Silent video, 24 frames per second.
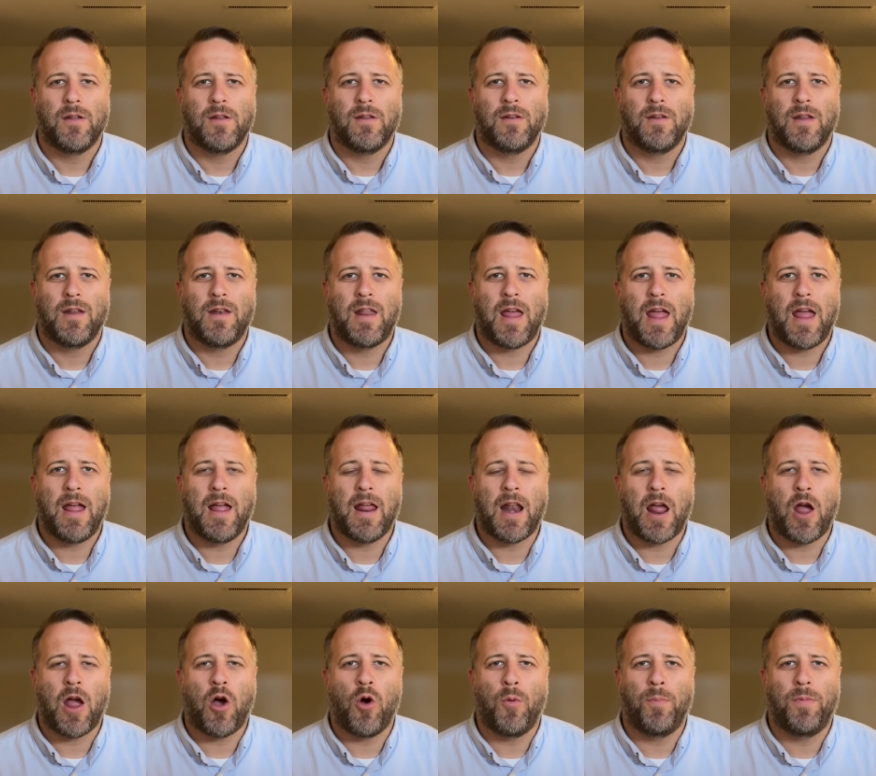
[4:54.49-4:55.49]
today, and I
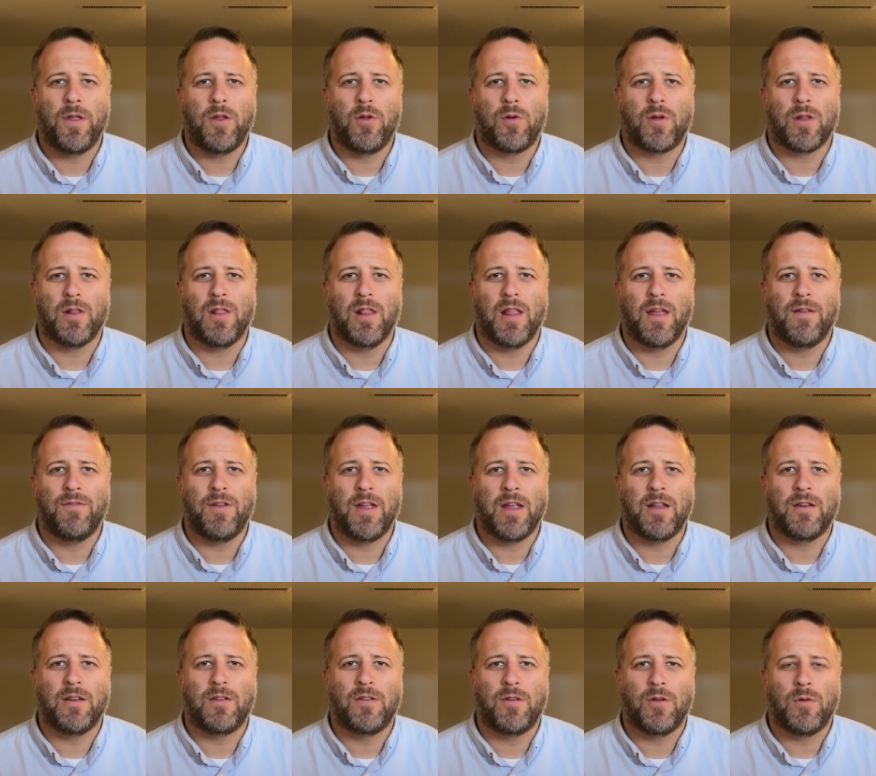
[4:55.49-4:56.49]
hope that you can live
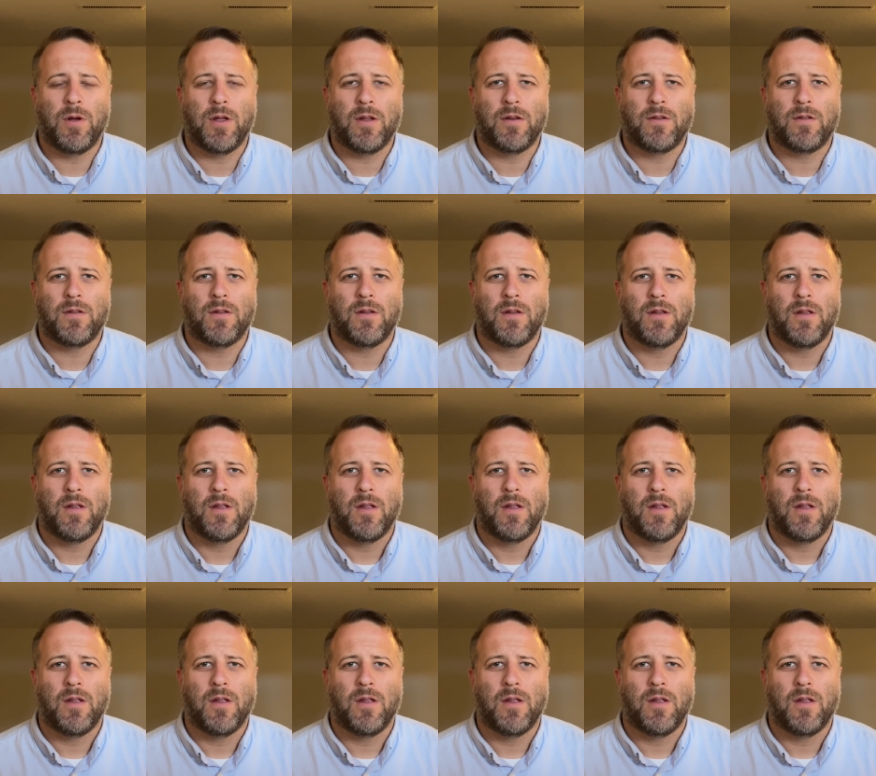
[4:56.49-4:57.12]
into it